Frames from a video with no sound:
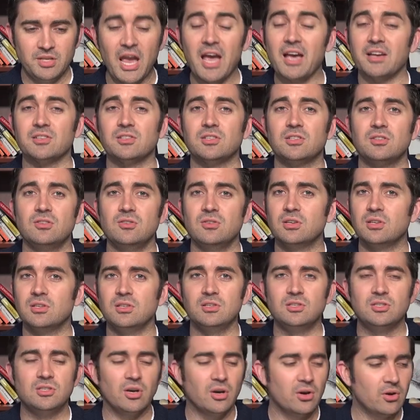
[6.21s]
yes, you
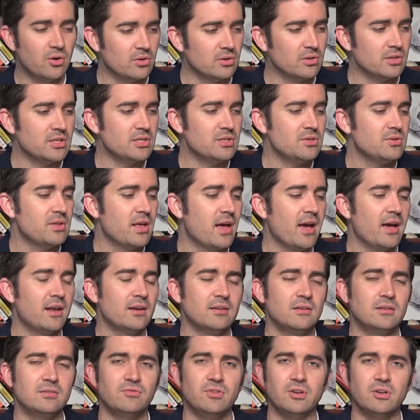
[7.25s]
can totally do that.